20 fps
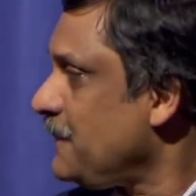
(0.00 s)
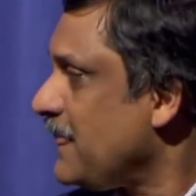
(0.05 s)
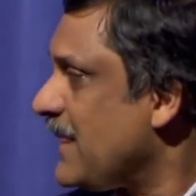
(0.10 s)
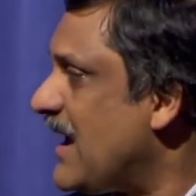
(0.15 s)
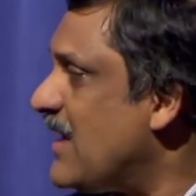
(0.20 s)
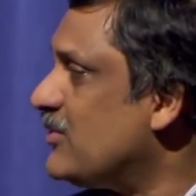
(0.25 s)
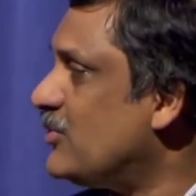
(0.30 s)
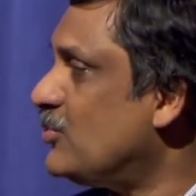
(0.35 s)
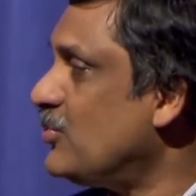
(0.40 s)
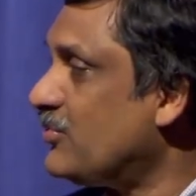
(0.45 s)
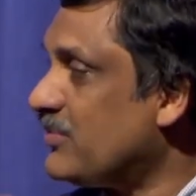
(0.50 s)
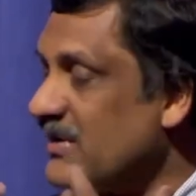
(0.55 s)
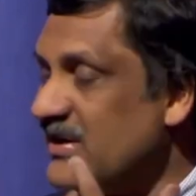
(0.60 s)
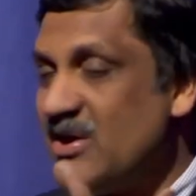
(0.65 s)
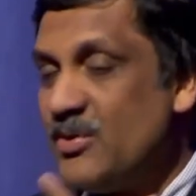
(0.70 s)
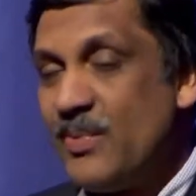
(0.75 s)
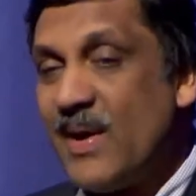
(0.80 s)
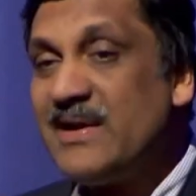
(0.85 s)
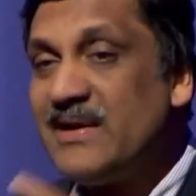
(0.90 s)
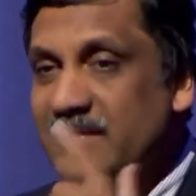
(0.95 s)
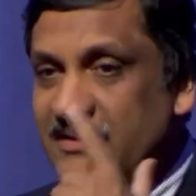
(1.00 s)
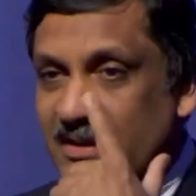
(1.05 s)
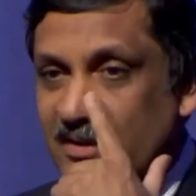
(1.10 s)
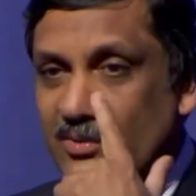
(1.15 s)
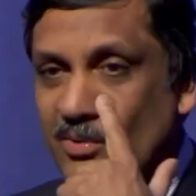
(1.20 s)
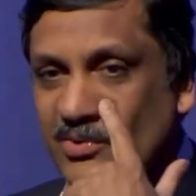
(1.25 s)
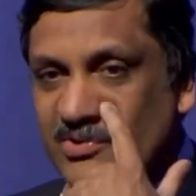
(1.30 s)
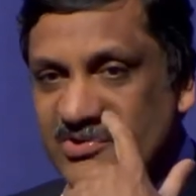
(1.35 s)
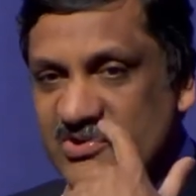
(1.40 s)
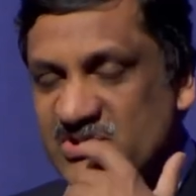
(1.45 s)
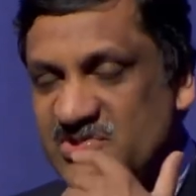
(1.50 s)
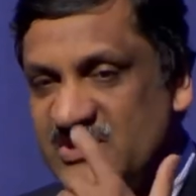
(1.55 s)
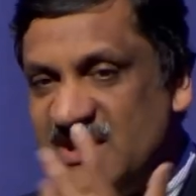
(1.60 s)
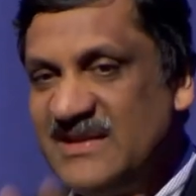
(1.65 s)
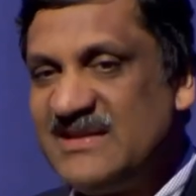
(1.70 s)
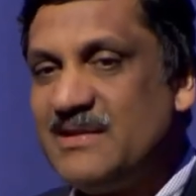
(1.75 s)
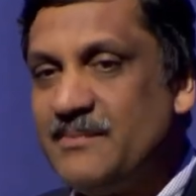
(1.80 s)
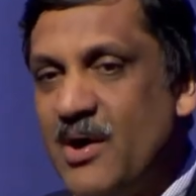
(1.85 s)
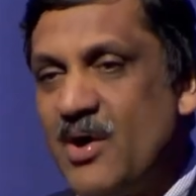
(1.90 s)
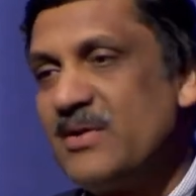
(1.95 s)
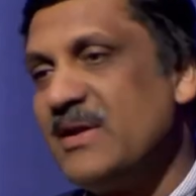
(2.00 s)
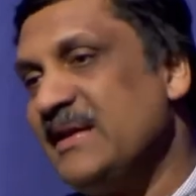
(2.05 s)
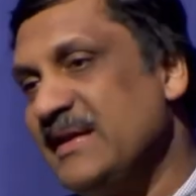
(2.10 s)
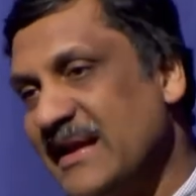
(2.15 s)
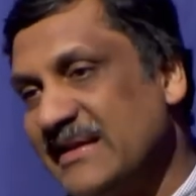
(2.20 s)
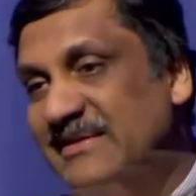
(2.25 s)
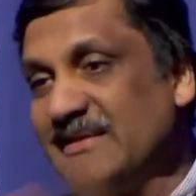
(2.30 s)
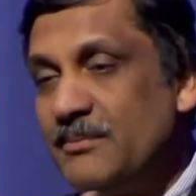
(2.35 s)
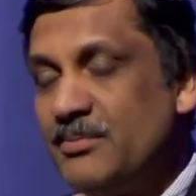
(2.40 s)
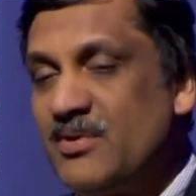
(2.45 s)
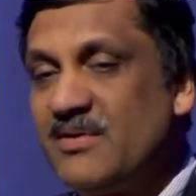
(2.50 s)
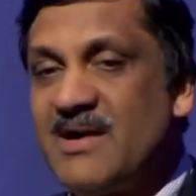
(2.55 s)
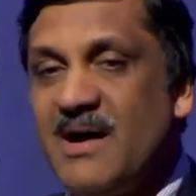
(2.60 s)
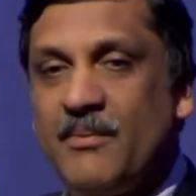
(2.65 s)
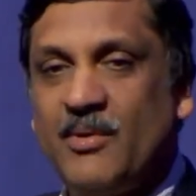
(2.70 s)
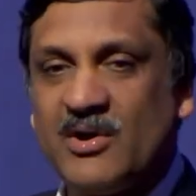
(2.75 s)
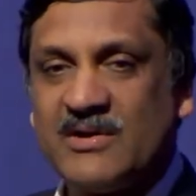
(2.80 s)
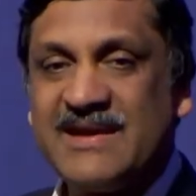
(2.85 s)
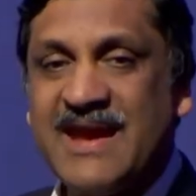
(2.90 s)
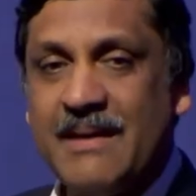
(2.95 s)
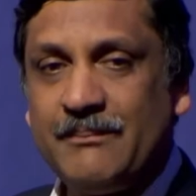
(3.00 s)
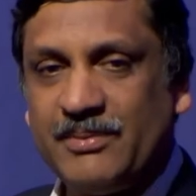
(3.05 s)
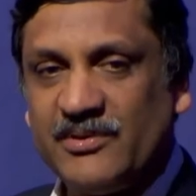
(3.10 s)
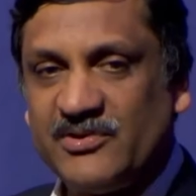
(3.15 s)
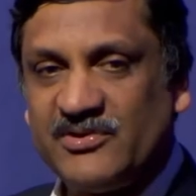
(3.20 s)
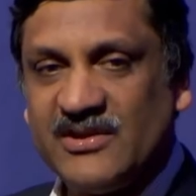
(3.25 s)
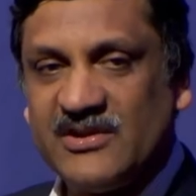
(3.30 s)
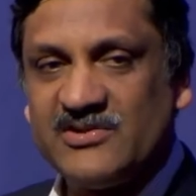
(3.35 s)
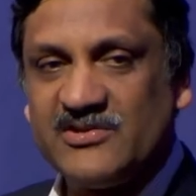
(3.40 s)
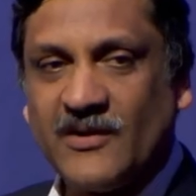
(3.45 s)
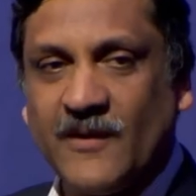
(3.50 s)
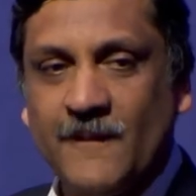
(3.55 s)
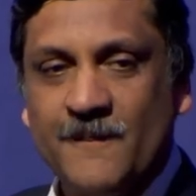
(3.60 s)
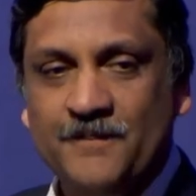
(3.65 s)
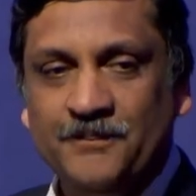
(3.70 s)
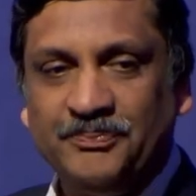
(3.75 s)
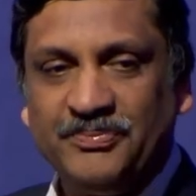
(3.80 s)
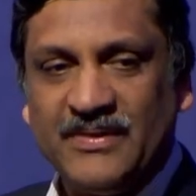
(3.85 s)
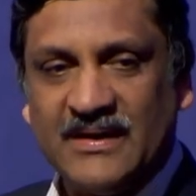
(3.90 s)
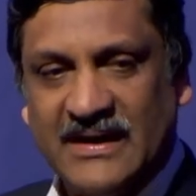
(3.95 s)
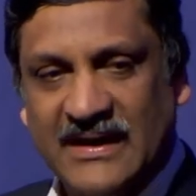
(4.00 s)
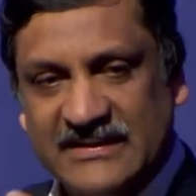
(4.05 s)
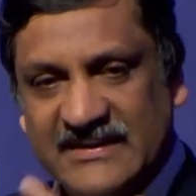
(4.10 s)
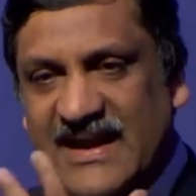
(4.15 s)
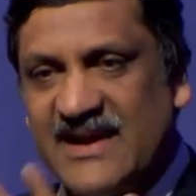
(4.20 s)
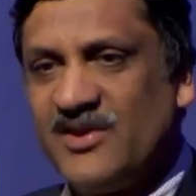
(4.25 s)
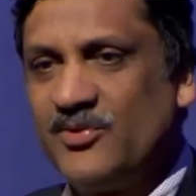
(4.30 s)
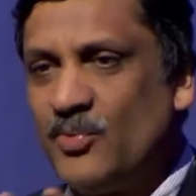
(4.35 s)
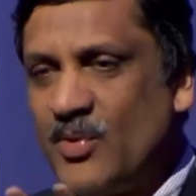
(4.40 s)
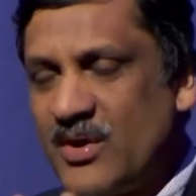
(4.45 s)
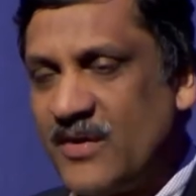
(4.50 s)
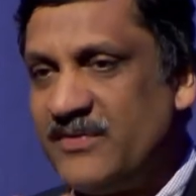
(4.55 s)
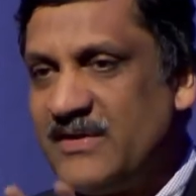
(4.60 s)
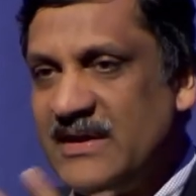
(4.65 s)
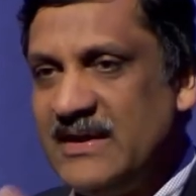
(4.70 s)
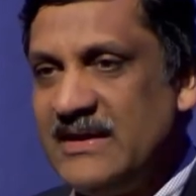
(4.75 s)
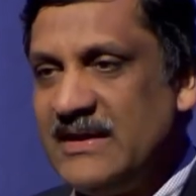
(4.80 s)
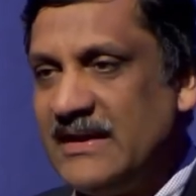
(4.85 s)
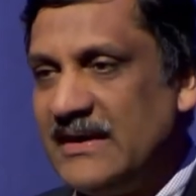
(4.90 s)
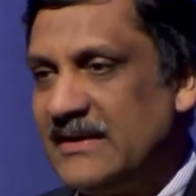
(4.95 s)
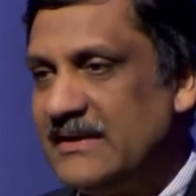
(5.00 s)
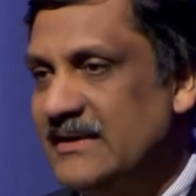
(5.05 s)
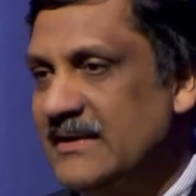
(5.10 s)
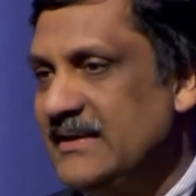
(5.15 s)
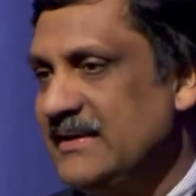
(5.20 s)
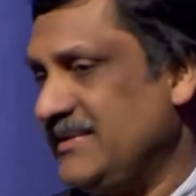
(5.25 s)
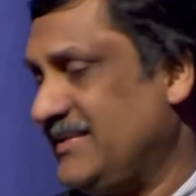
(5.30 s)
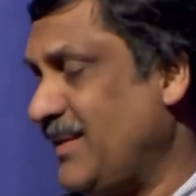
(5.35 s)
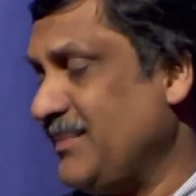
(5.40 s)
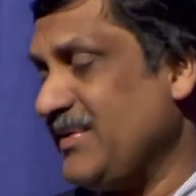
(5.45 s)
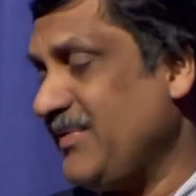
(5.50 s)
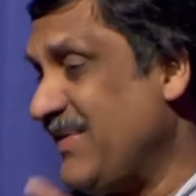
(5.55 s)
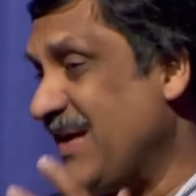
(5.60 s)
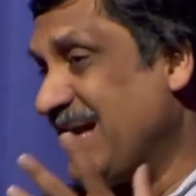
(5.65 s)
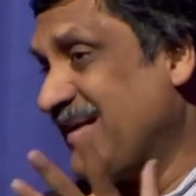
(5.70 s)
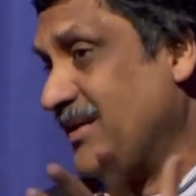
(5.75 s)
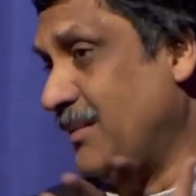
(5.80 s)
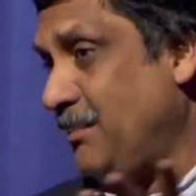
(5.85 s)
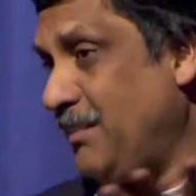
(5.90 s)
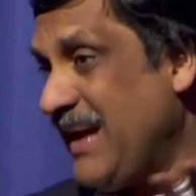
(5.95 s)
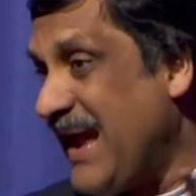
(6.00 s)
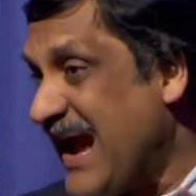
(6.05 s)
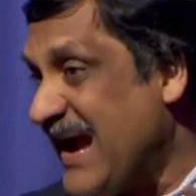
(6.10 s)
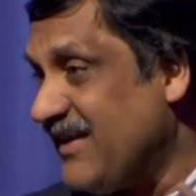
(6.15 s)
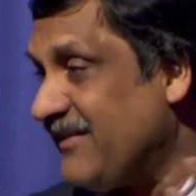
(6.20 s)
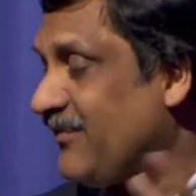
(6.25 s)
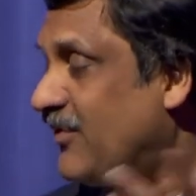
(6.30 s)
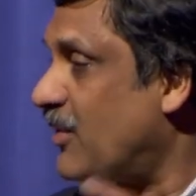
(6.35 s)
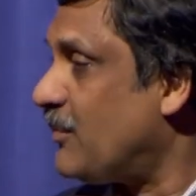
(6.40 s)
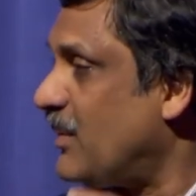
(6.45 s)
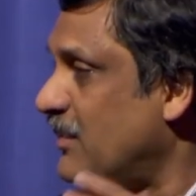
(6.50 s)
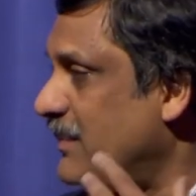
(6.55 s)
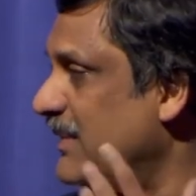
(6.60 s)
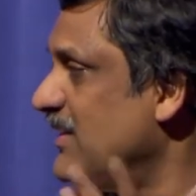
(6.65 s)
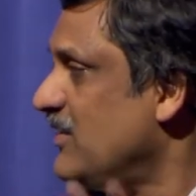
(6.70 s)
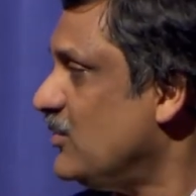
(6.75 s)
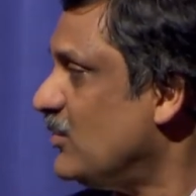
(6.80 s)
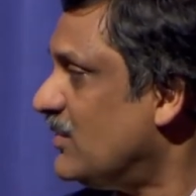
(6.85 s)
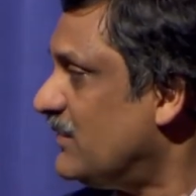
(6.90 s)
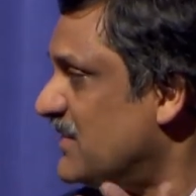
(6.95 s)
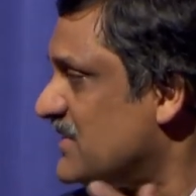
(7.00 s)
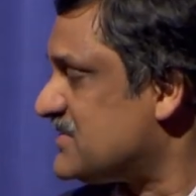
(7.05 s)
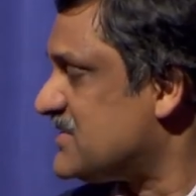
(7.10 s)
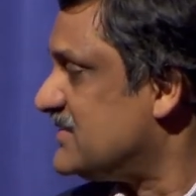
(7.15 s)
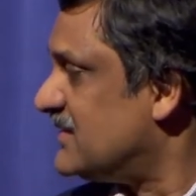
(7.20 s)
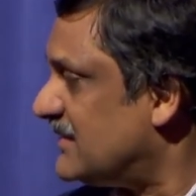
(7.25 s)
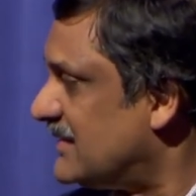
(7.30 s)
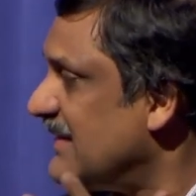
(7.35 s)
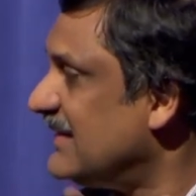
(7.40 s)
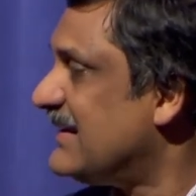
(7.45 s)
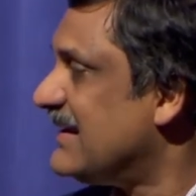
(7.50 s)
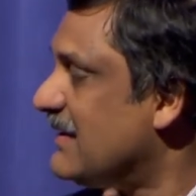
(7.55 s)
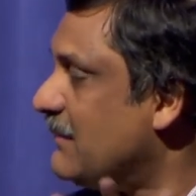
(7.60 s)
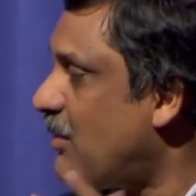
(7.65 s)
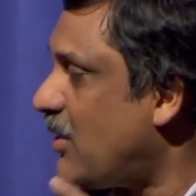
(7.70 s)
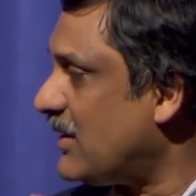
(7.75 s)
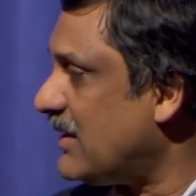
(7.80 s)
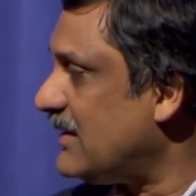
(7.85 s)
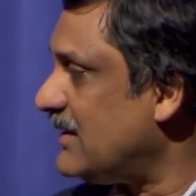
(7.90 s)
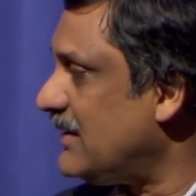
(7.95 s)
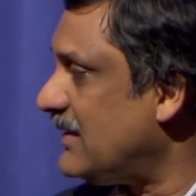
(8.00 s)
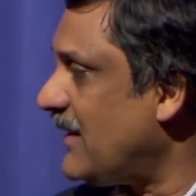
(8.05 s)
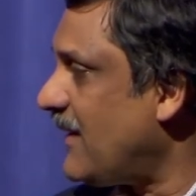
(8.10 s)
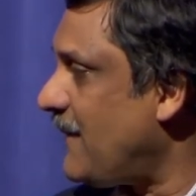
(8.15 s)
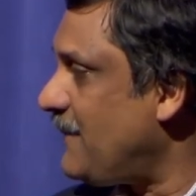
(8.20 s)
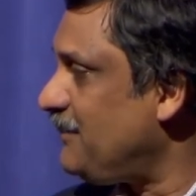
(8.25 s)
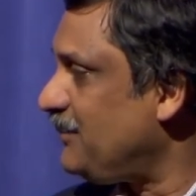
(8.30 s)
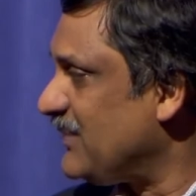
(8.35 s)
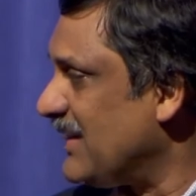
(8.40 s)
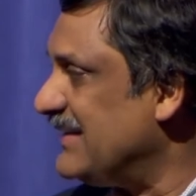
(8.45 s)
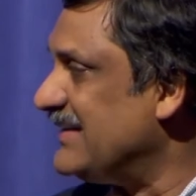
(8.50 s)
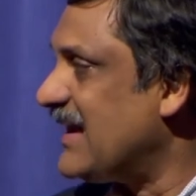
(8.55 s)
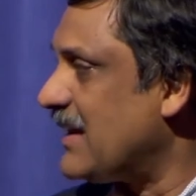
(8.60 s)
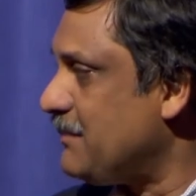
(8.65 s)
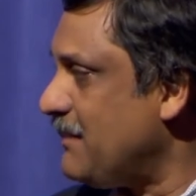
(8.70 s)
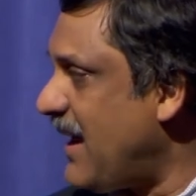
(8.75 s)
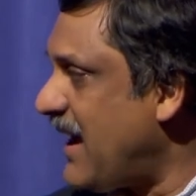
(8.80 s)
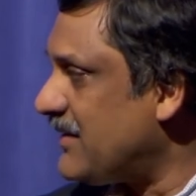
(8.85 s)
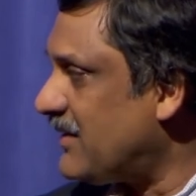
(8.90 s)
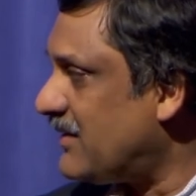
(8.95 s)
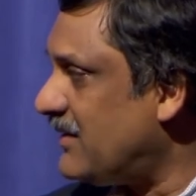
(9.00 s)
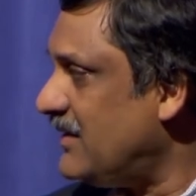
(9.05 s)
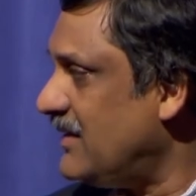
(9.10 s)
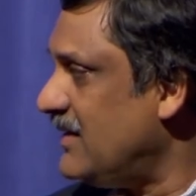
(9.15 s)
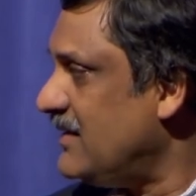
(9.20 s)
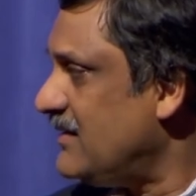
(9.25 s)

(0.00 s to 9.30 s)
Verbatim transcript: And they do really well in their courses, seek them out and get them to come on campus. And so that is one of the, something we hadn't planned for, but many universities are thinking about it in that manner.